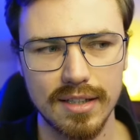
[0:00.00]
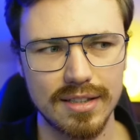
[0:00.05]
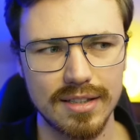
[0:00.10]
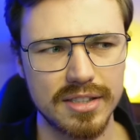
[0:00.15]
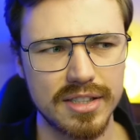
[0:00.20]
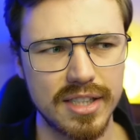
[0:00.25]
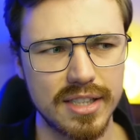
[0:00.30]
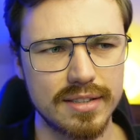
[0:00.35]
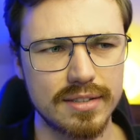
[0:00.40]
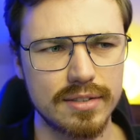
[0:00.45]

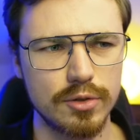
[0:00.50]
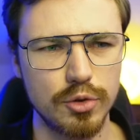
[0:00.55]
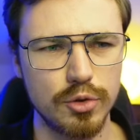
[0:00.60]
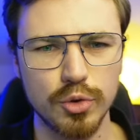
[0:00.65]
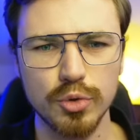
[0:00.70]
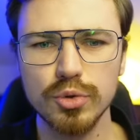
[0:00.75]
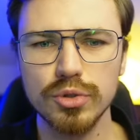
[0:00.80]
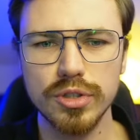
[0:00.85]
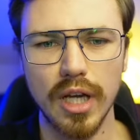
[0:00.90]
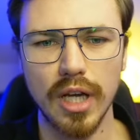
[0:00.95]
just
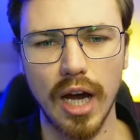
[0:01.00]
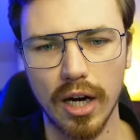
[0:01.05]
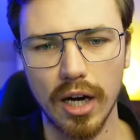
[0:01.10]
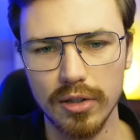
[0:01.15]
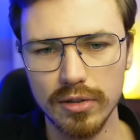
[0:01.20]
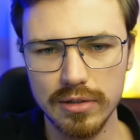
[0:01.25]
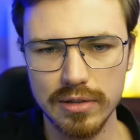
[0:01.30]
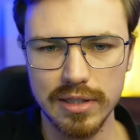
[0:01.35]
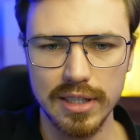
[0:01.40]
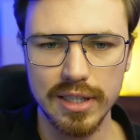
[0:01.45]
news
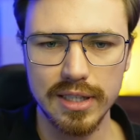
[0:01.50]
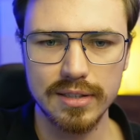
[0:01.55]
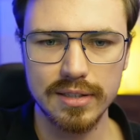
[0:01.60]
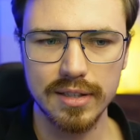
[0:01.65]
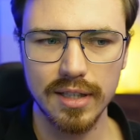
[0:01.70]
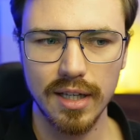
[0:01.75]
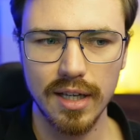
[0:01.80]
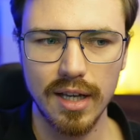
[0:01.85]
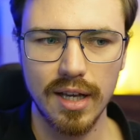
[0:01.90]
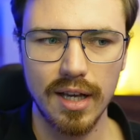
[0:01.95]
outlet
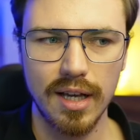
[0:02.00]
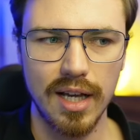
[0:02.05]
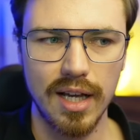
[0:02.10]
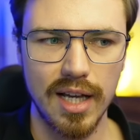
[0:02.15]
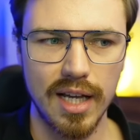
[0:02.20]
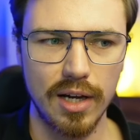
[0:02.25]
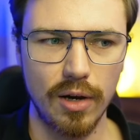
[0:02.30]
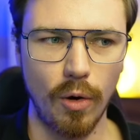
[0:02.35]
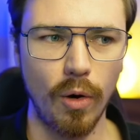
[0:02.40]
uh,